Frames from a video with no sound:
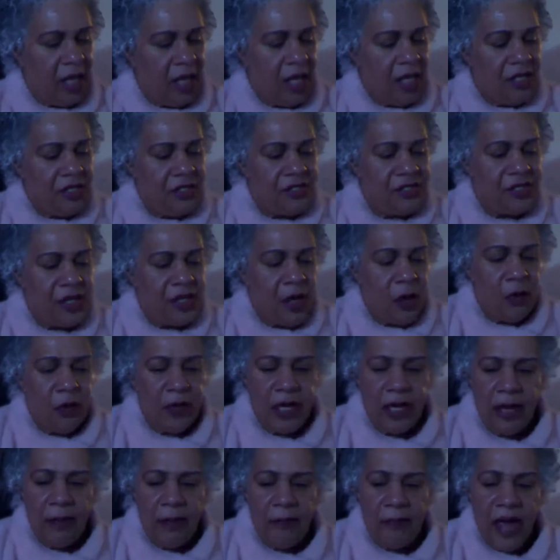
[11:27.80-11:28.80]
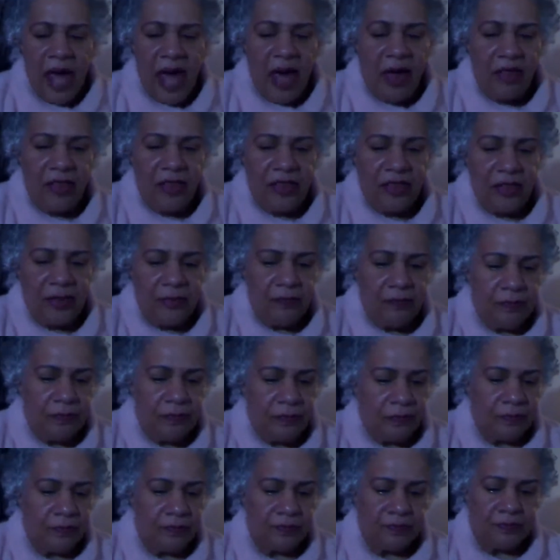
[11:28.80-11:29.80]
Soak in a bath.
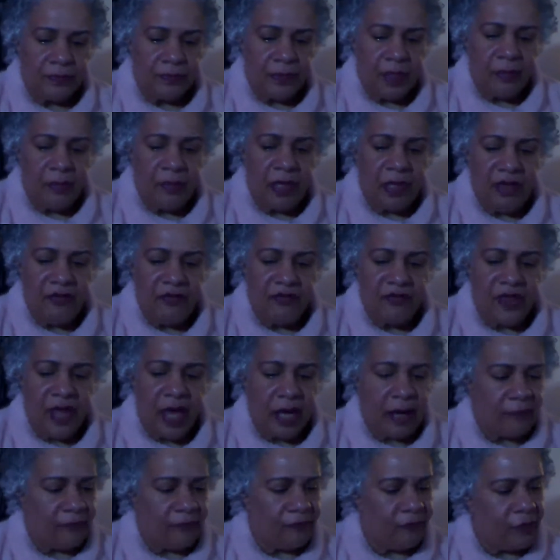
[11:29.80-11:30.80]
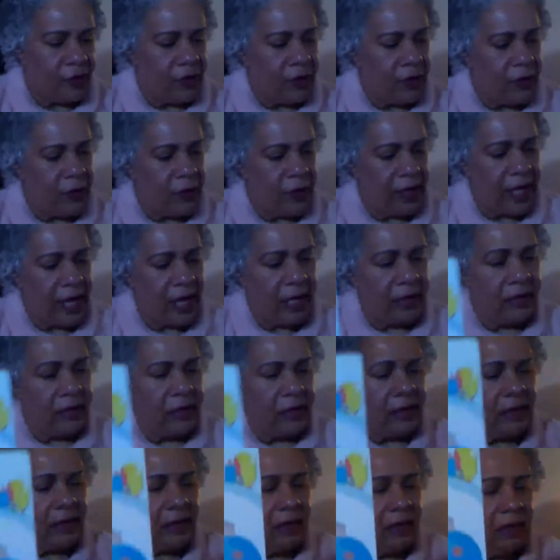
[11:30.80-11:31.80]
Let me lift that up for you again.
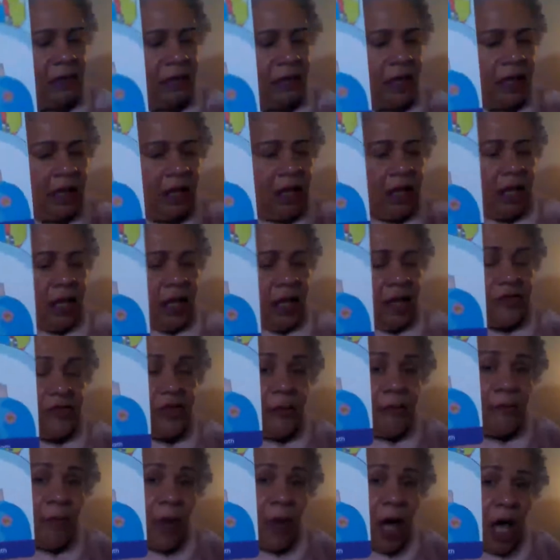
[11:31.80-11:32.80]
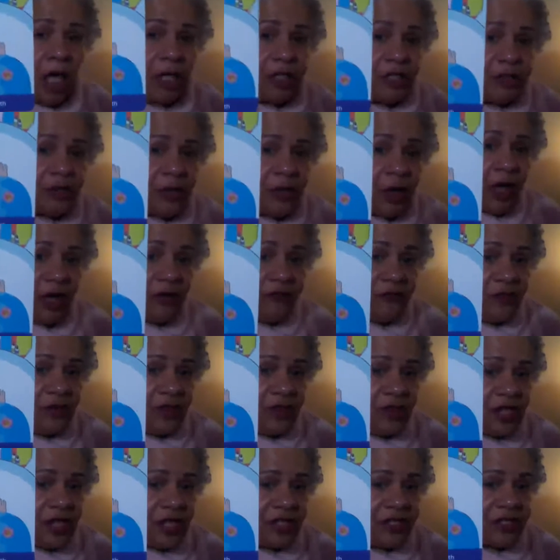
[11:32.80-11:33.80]
The mantra for
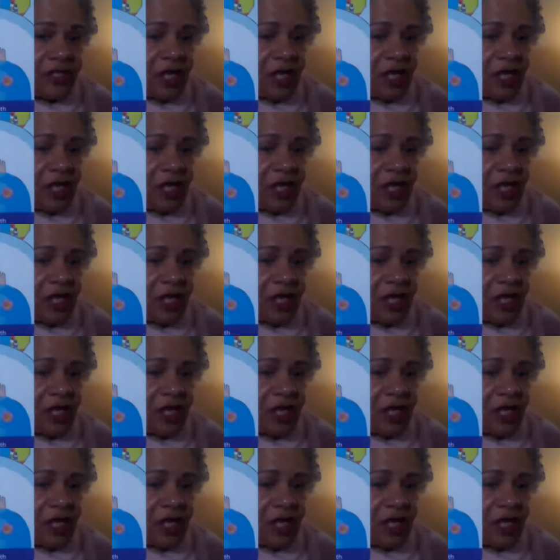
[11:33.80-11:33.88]
this